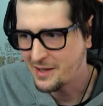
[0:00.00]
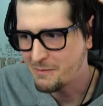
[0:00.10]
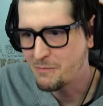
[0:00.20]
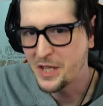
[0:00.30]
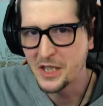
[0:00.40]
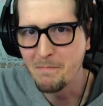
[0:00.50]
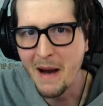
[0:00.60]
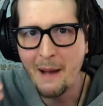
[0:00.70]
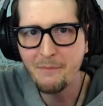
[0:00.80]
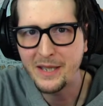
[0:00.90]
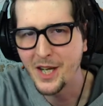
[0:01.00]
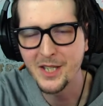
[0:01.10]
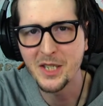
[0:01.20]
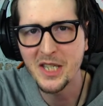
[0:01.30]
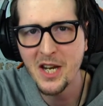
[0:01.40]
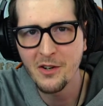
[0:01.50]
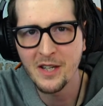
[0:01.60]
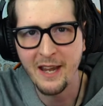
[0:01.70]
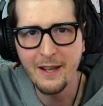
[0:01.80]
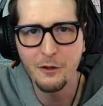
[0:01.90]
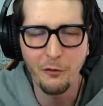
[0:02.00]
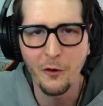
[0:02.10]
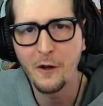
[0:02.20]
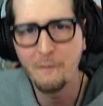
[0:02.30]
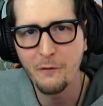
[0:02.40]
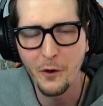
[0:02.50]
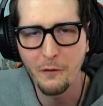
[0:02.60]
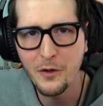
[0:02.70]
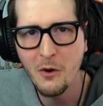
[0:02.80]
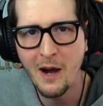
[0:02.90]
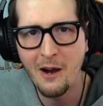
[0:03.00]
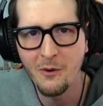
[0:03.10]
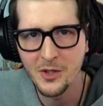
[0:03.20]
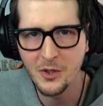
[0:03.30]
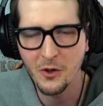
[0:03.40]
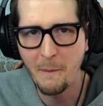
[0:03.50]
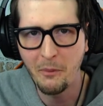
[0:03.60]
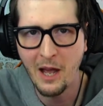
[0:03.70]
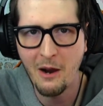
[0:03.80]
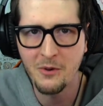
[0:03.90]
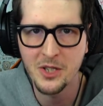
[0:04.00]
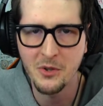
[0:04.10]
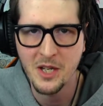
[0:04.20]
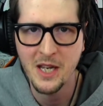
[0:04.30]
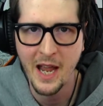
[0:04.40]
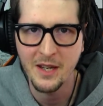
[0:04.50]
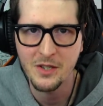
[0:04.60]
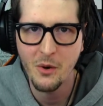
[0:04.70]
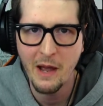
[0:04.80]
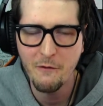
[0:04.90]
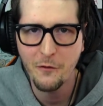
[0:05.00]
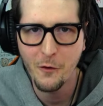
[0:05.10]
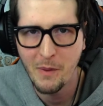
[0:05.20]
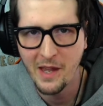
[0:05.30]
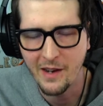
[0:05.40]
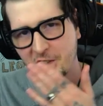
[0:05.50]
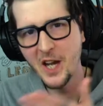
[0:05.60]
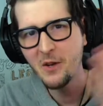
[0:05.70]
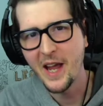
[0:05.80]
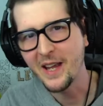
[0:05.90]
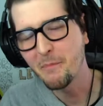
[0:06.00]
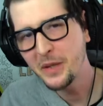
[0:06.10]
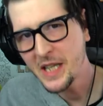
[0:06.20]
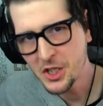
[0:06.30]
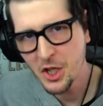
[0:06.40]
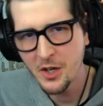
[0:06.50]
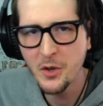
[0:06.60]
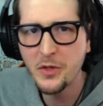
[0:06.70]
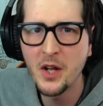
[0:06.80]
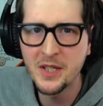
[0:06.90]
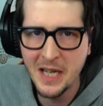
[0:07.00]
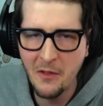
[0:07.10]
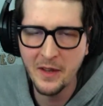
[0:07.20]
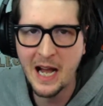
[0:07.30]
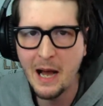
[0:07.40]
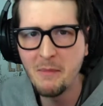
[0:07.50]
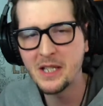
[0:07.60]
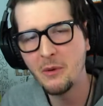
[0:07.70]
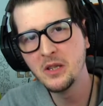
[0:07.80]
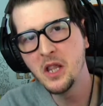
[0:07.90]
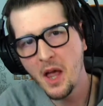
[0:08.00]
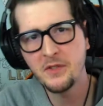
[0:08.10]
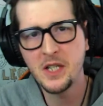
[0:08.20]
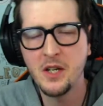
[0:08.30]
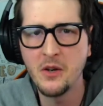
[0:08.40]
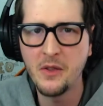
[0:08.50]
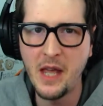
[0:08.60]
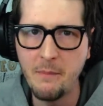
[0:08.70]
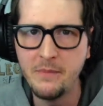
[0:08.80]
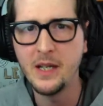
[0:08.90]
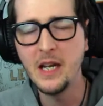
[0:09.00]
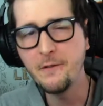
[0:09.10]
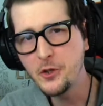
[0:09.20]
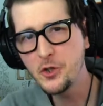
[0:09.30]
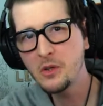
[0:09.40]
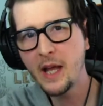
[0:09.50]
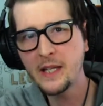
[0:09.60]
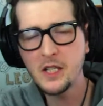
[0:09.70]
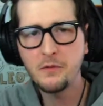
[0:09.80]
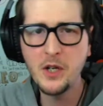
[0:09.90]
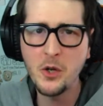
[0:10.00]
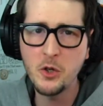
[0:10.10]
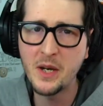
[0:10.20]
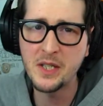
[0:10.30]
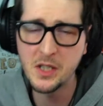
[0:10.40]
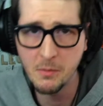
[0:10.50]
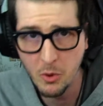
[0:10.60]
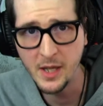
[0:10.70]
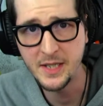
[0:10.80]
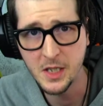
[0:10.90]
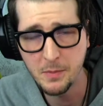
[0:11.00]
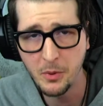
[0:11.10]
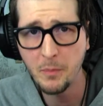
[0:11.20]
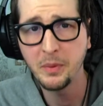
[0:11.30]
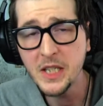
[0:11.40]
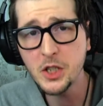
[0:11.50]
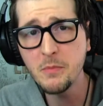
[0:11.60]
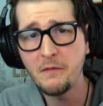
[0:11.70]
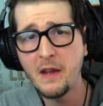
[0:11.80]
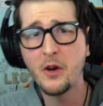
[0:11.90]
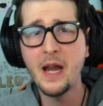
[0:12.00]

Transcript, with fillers: this mom doesn't see her kids for a few hours or a couple hours during the day, so heaven forbid. So anyway, please share your thoughts down in the comments. I would love to hear them. And if you do like this video and you want to see some more Let's Explore, please do me a favor